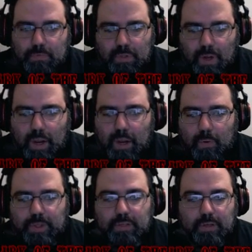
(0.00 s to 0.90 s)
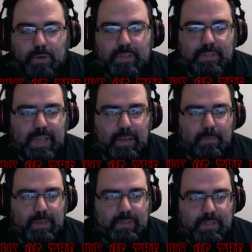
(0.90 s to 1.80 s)
Uh, one thing to note, this game
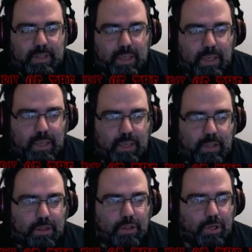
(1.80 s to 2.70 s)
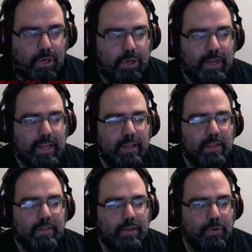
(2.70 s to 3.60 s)
is the third in the
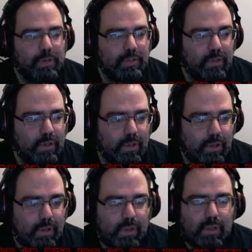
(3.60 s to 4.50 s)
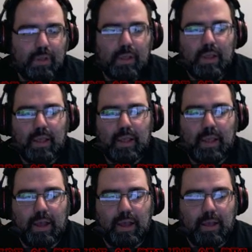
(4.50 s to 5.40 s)
series. Uh,
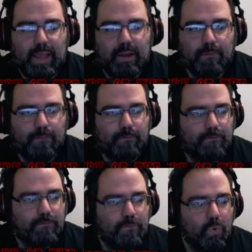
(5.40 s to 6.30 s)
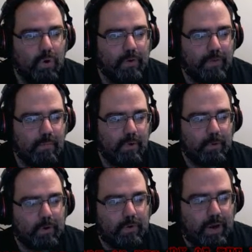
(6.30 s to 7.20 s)
out of four, if I remember
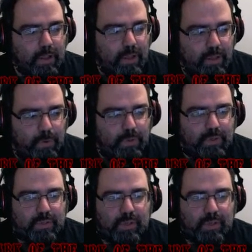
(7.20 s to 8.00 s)
correctly, there was...